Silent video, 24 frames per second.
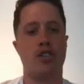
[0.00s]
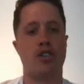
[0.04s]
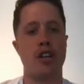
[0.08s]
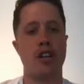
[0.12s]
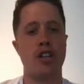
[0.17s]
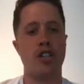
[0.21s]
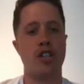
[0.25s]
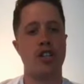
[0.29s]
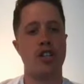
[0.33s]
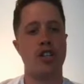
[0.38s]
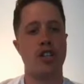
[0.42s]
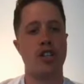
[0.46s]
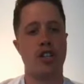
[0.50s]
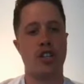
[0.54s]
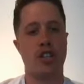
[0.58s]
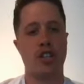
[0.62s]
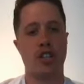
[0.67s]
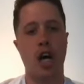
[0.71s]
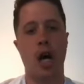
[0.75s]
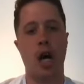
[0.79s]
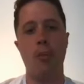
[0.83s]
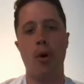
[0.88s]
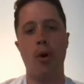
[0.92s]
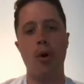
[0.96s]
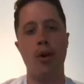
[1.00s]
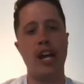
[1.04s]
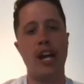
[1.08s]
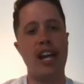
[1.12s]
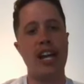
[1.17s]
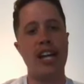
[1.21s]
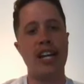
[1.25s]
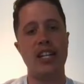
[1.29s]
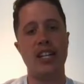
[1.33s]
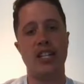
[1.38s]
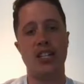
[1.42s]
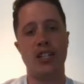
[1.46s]
Chris, just stumbled
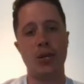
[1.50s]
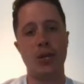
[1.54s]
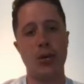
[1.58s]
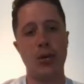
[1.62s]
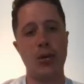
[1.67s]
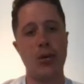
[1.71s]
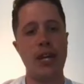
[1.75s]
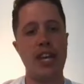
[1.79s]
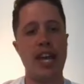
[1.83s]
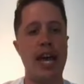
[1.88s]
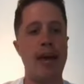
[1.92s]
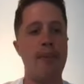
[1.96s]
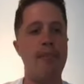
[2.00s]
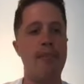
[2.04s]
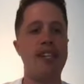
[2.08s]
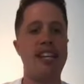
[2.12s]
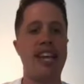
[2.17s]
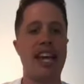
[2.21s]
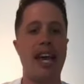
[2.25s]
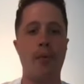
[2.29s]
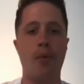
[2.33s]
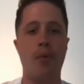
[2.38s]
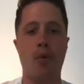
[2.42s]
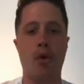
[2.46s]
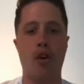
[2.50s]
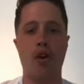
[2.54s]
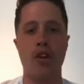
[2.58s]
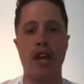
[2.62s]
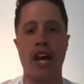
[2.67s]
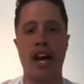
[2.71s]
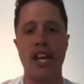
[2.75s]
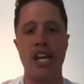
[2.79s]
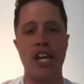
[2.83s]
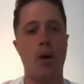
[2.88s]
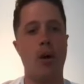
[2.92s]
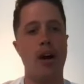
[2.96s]
into the MDM world,
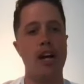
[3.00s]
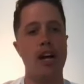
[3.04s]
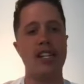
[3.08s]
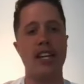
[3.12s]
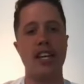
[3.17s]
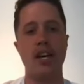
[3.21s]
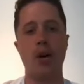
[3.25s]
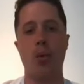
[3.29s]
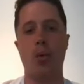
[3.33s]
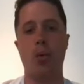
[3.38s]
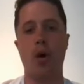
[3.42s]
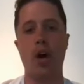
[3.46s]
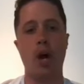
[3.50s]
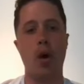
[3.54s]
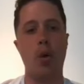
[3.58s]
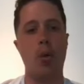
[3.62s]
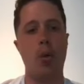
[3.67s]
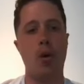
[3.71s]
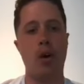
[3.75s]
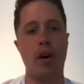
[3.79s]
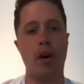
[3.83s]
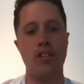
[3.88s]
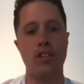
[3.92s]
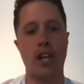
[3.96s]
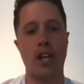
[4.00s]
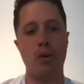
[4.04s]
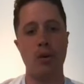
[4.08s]
had no idea what it was.